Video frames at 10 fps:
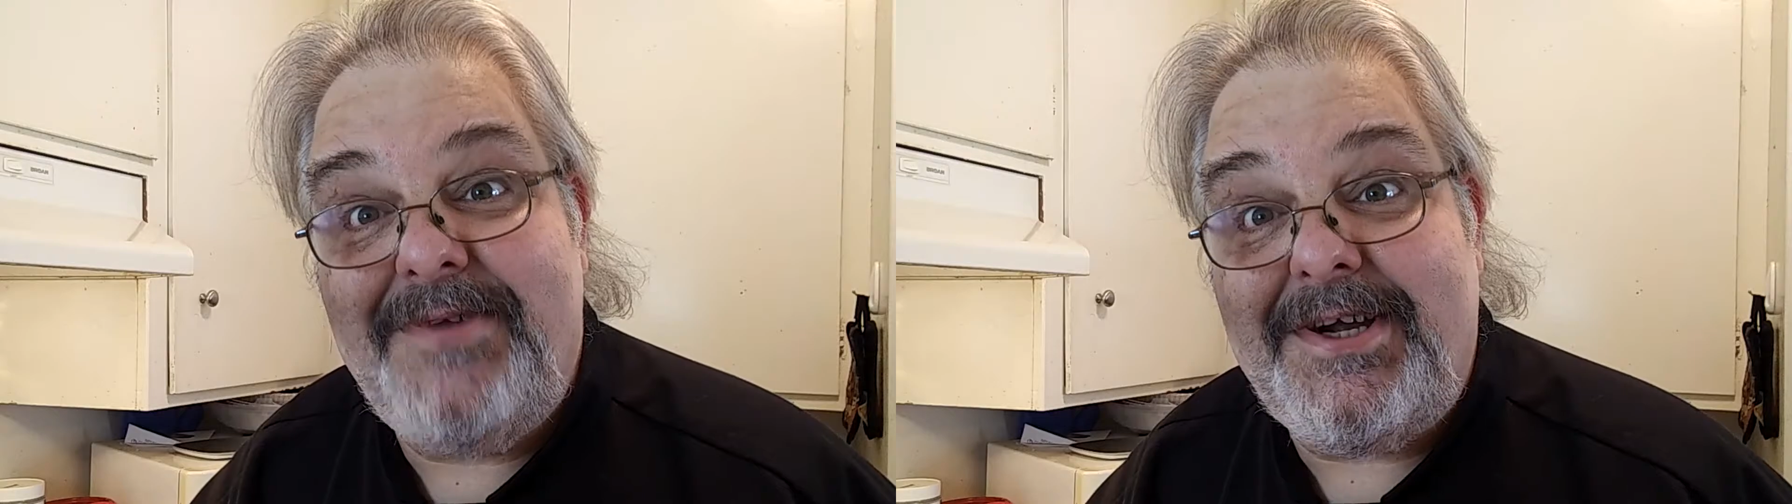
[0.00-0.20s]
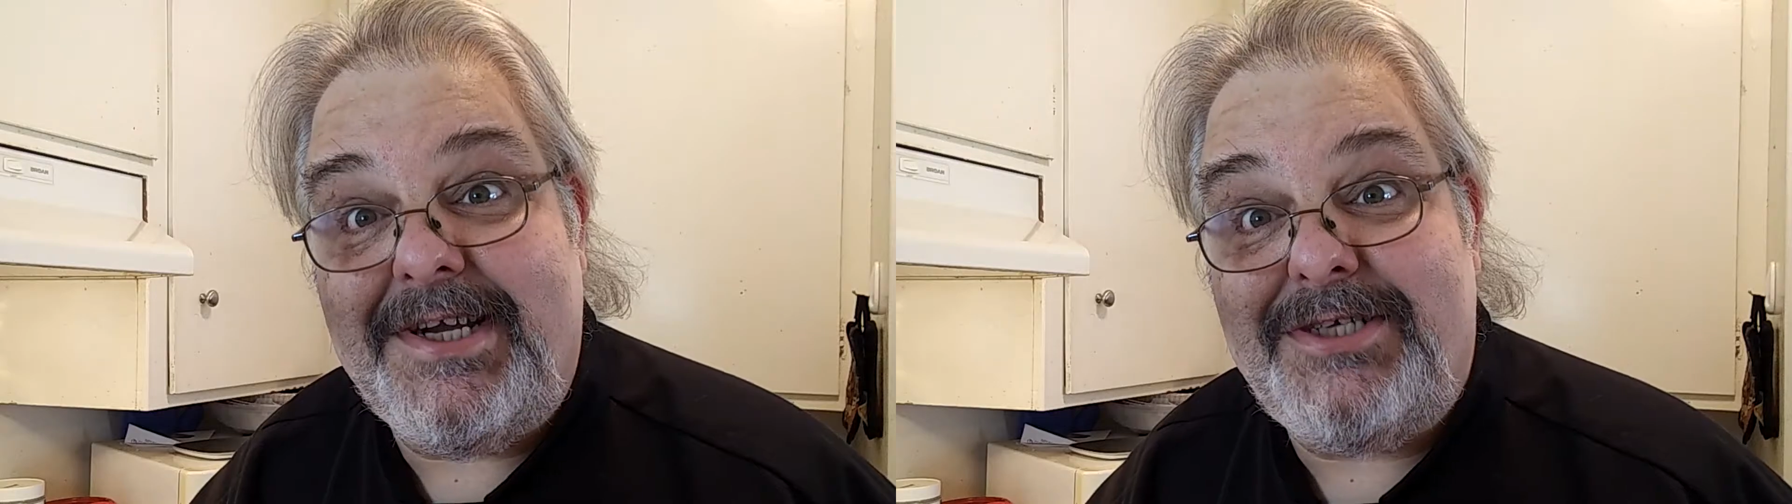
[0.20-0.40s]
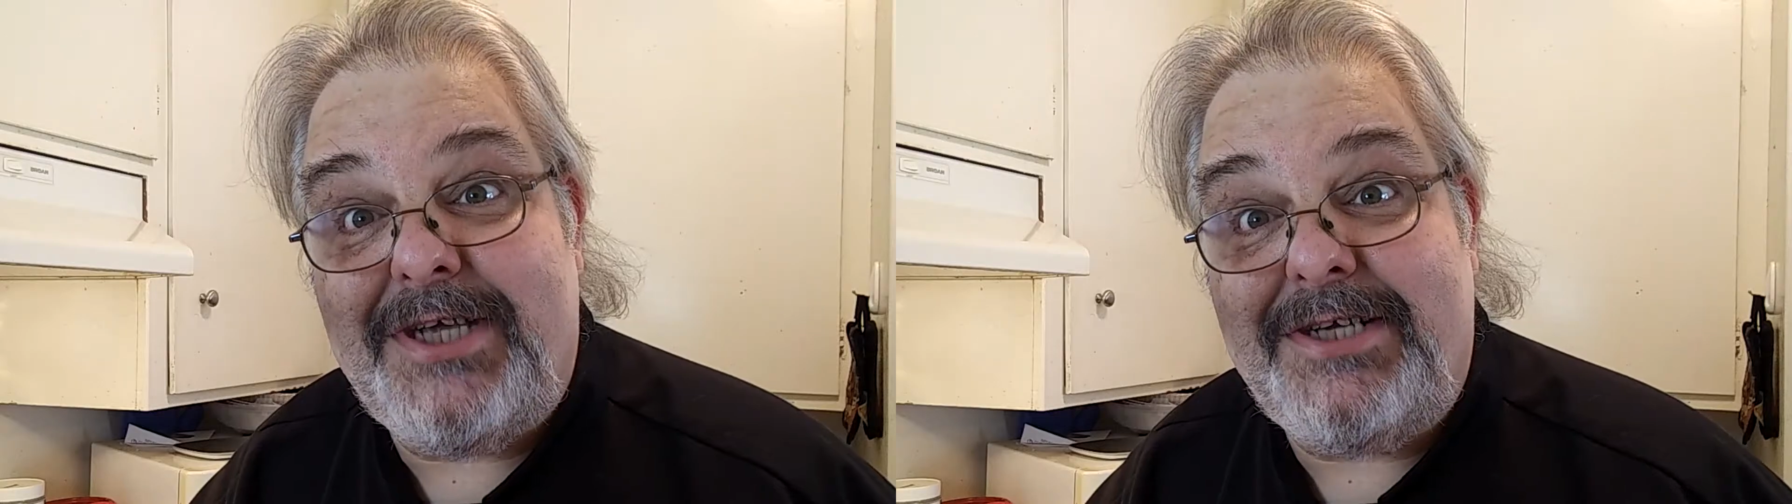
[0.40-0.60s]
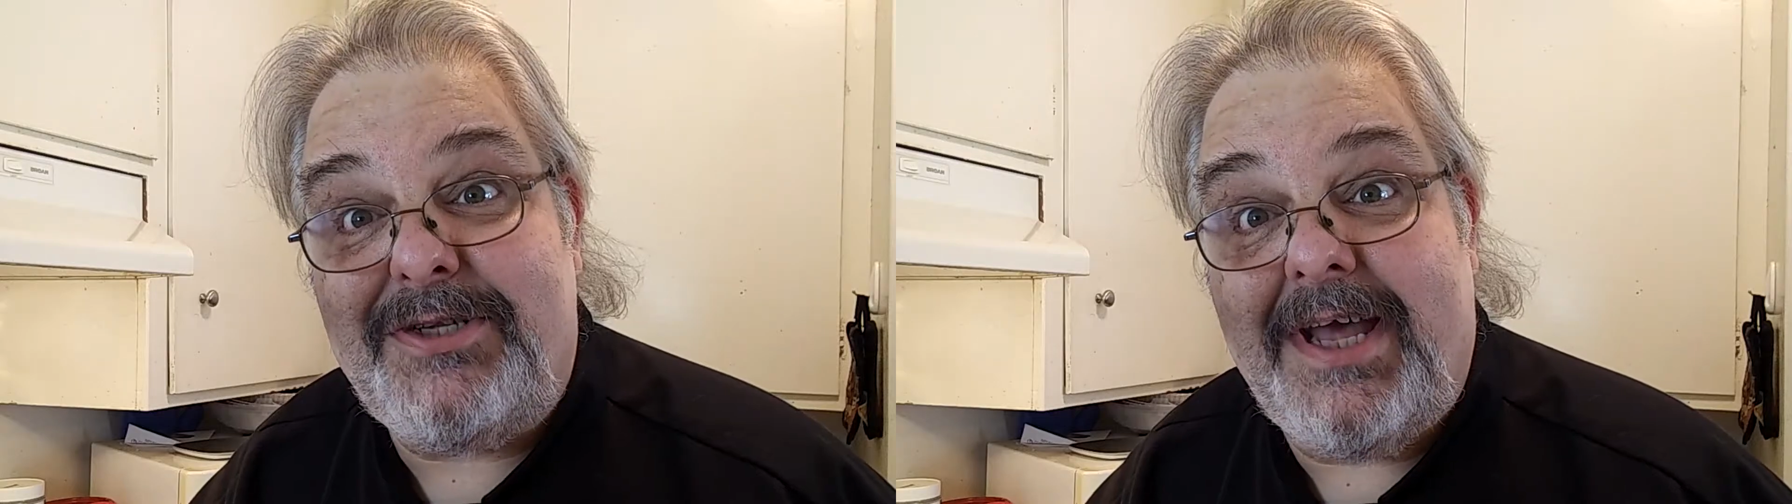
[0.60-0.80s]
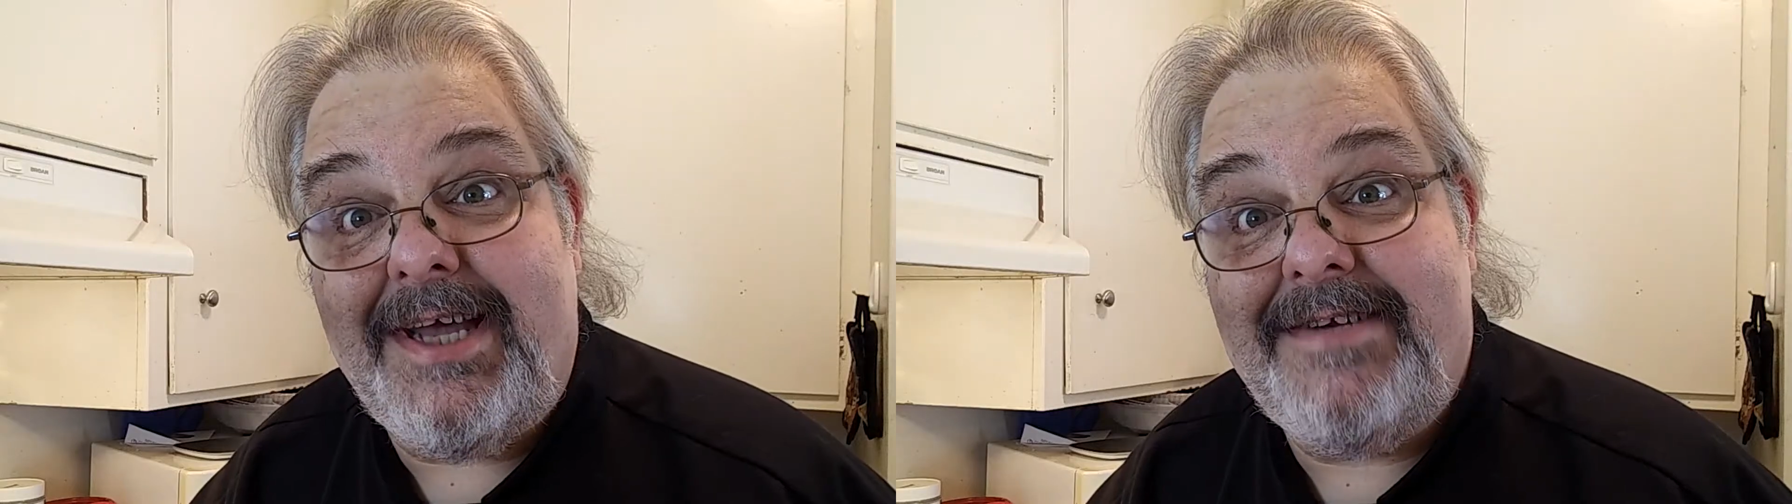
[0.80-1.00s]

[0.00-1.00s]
going to change that.